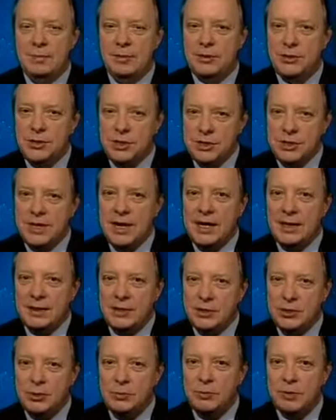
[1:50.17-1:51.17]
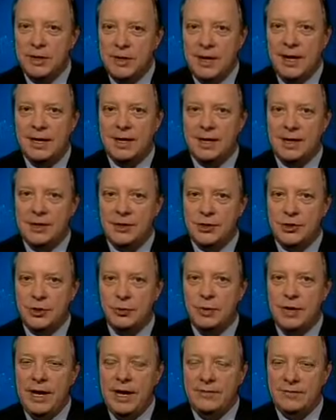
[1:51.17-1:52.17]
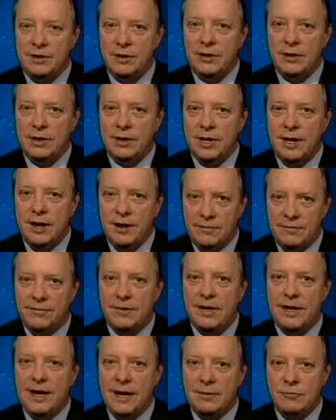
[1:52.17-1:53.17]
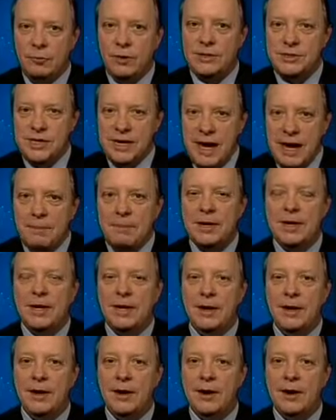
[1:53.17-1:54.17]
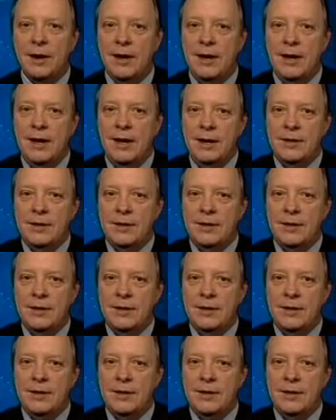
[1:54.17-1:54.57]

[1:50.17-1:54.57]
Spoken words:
But just like the superdelegate issue, we have to look carefully at what's happening here.